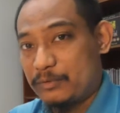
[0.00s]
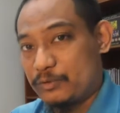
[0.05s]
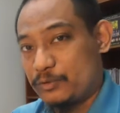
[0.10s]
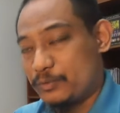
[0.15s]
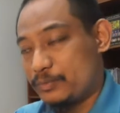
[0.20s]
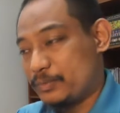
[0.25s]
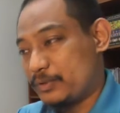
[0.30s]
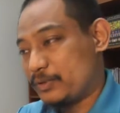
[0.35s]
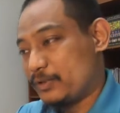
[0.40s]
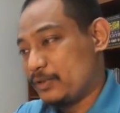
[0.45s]

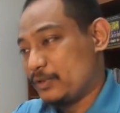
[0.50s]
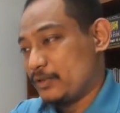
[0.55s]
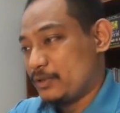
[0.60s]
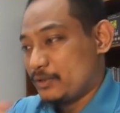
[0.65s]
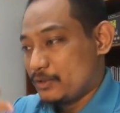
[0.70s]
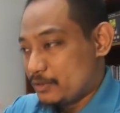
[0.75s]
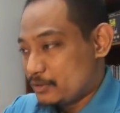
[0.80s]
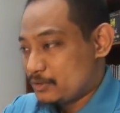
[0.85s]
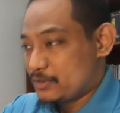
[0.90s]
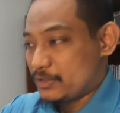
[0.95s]
group,
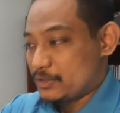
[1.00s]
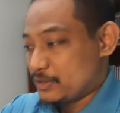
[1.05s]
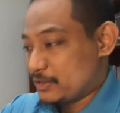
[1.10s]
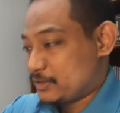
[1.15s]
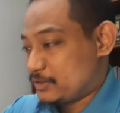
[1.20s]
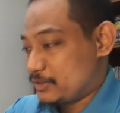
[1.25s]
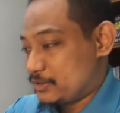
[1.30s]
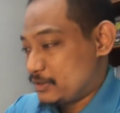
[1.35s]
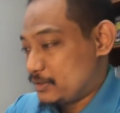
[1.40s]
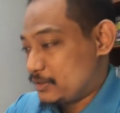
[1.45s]

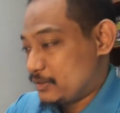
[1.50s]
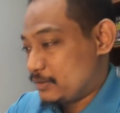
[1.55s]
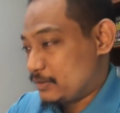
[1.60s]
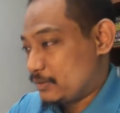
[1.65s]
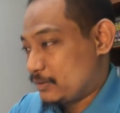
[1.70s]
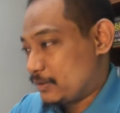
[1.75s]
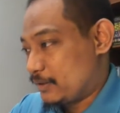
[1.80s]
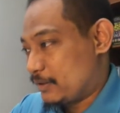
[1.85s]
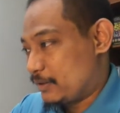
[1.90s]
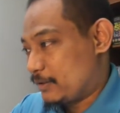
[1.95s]

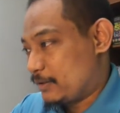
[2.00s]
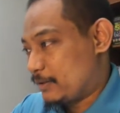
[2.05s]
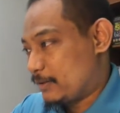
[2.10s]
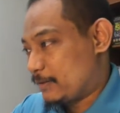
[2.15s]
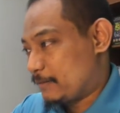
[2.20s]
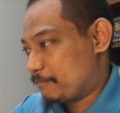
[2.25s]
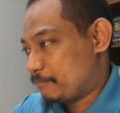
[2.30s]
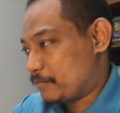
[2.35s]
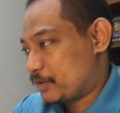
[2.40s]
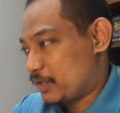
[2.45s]
suggesting
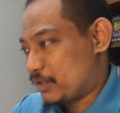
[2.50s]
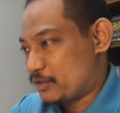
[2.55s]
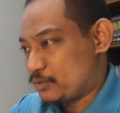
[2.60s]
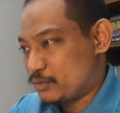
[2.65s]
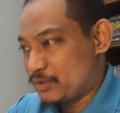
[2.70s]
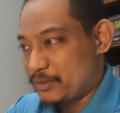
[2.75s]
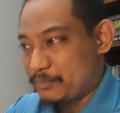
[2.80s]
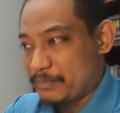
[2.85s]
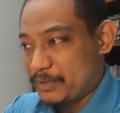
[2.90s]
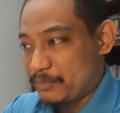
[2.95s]
the
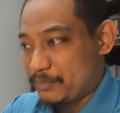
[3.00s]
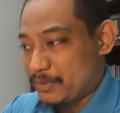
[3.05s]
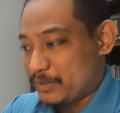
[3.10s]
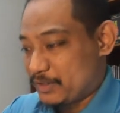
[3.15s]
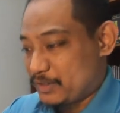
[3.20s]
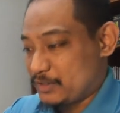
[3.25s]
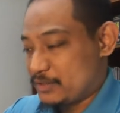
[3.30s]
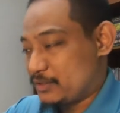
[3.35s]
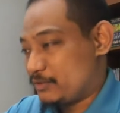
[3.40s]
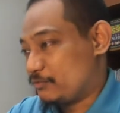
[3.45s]
actual
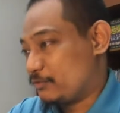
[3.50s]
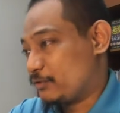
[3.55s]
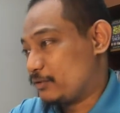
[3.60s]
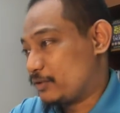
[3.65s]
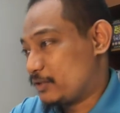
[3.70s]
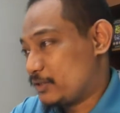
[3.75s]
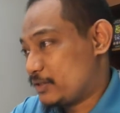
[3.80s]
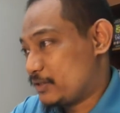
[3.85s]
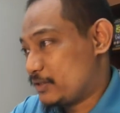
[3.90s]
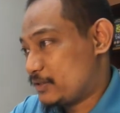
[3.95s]
implementation for
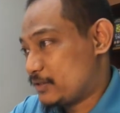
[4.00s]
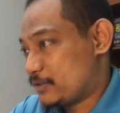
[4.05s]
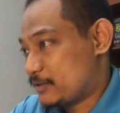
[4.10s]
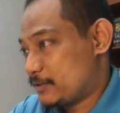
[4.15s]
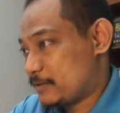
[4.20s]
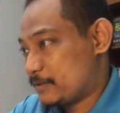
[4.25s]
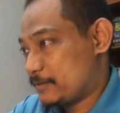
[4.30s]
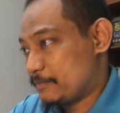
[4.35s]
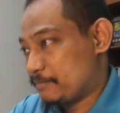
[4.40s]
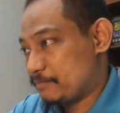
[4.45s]
this.